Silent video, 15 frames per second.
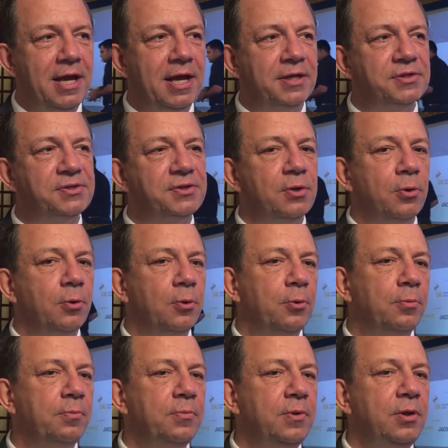And so
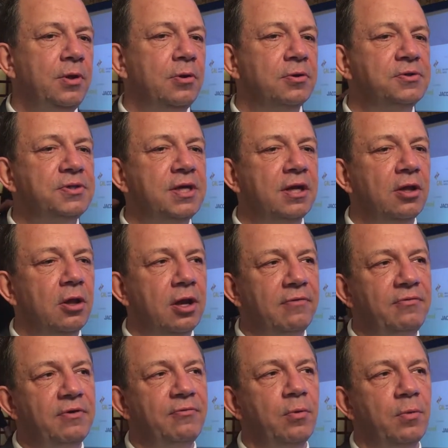you're seeing a lot
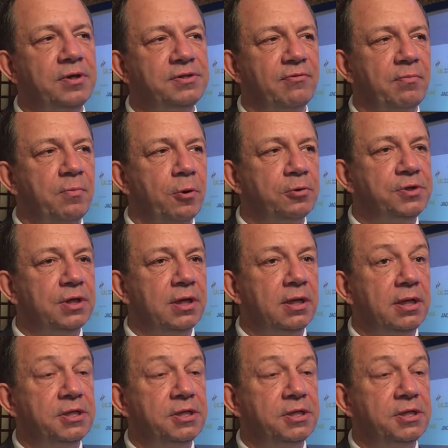of different ways of approaching it.